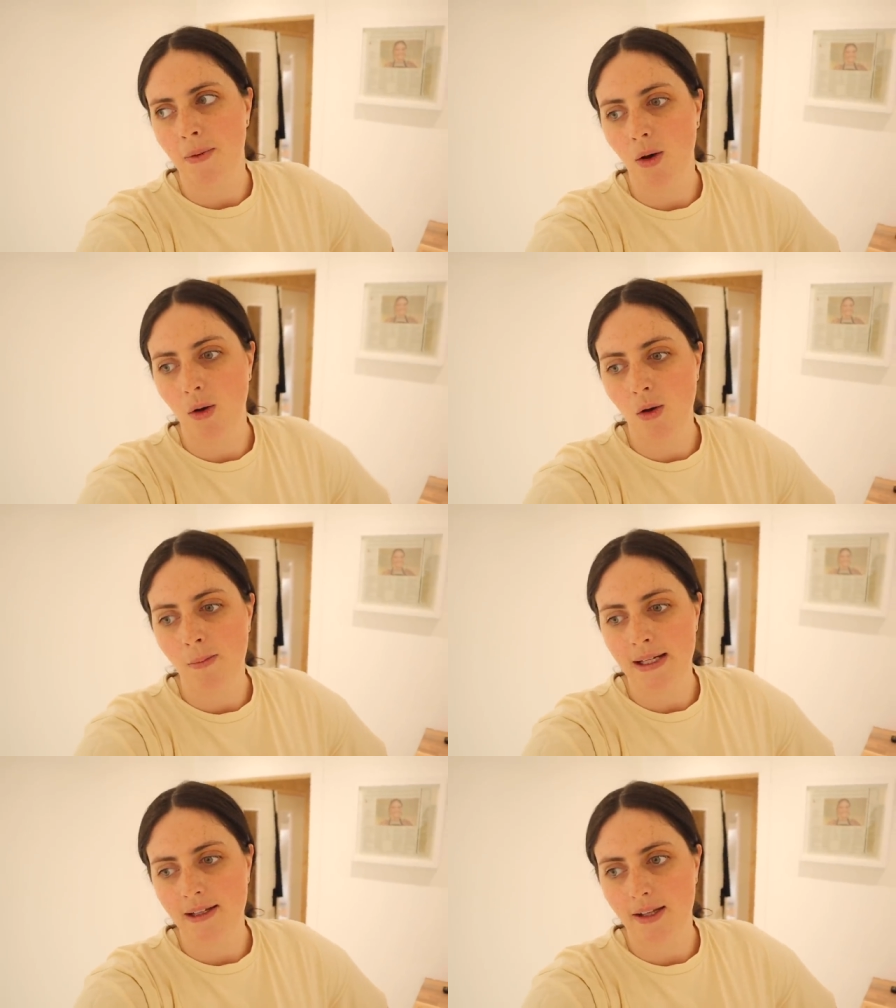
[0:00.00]

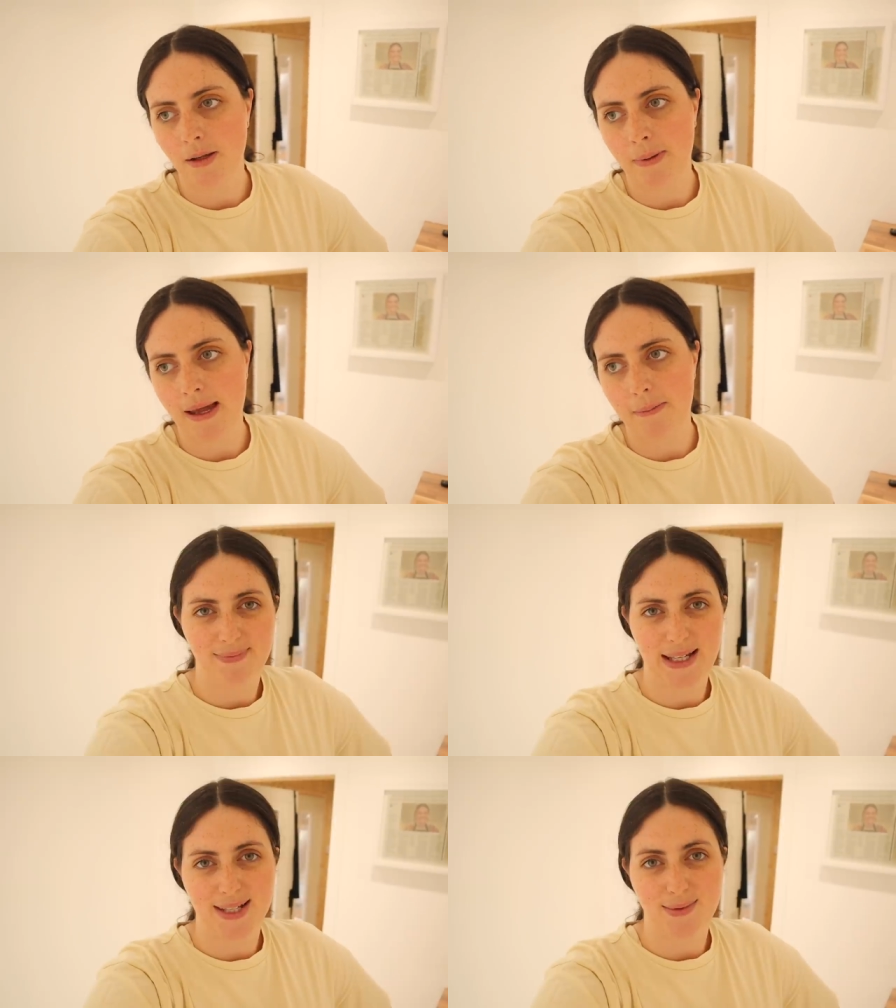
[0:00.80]
home in a little bit
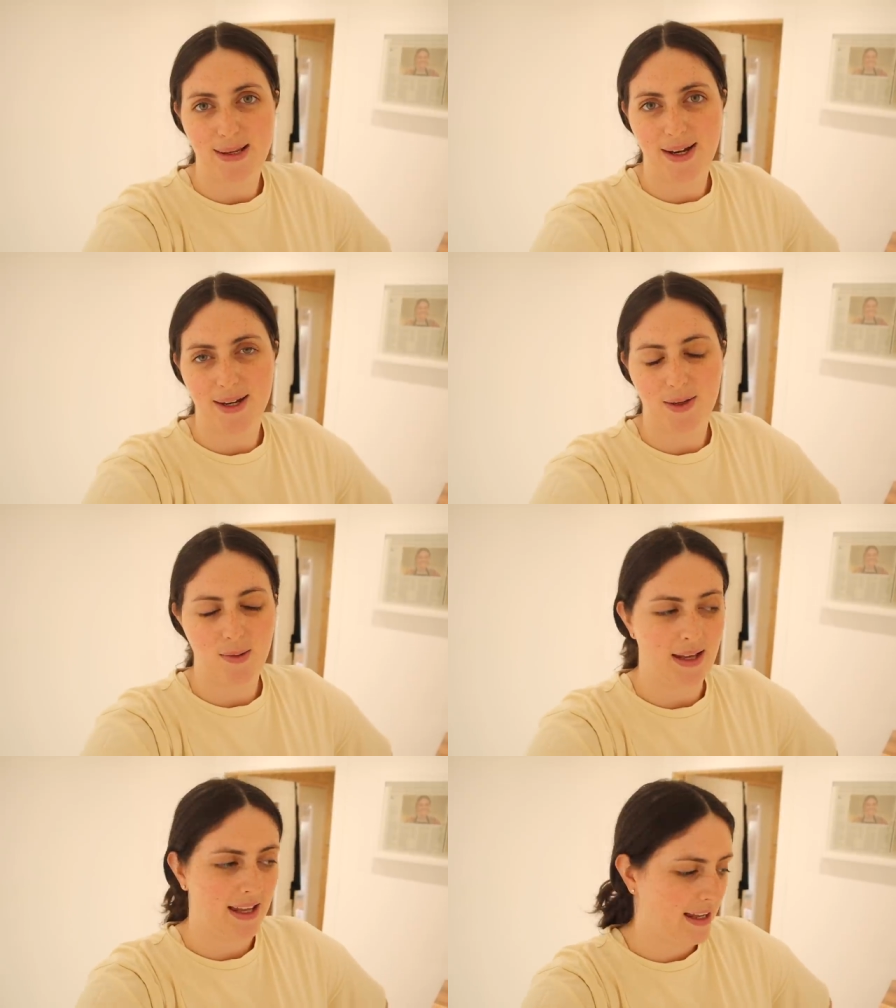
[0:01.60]
because we are
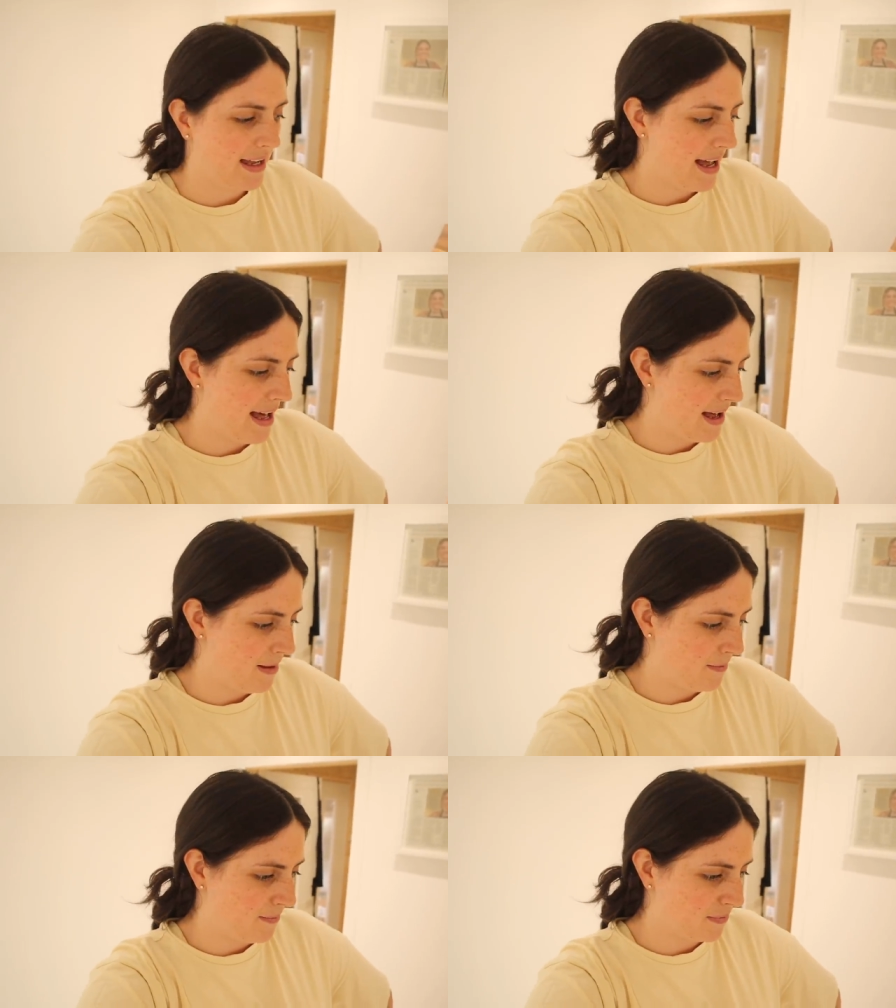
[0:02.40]
going
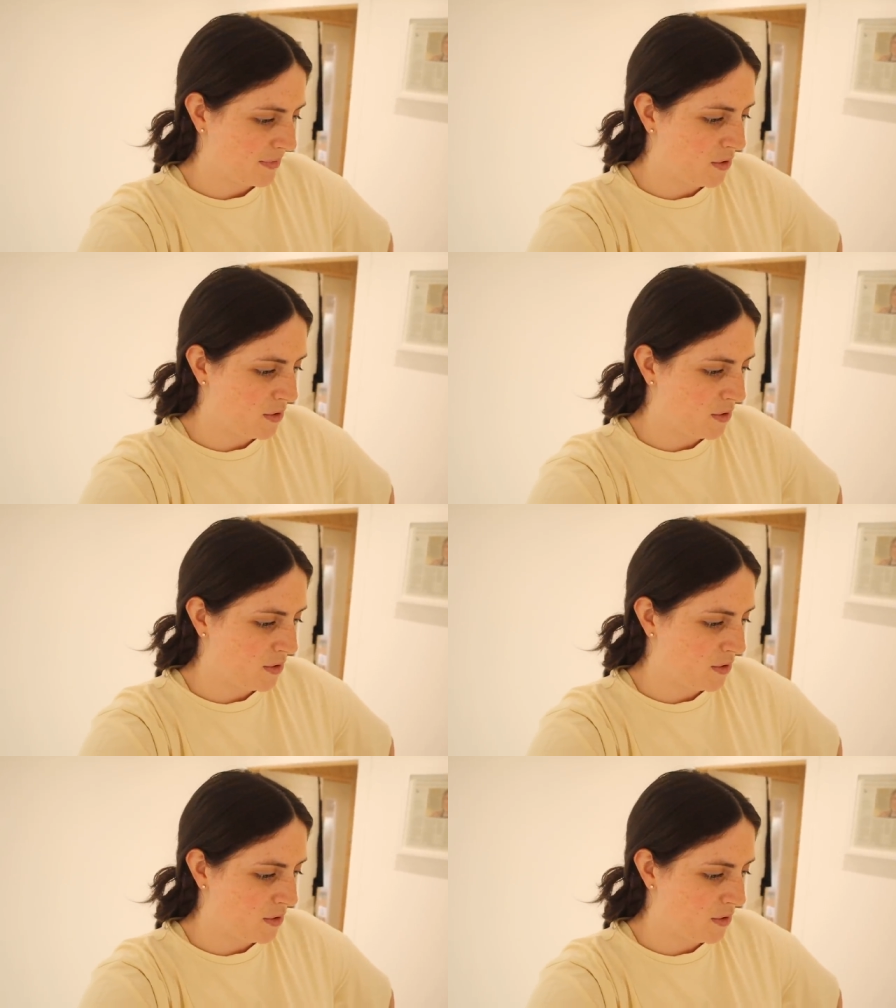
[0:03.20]
um,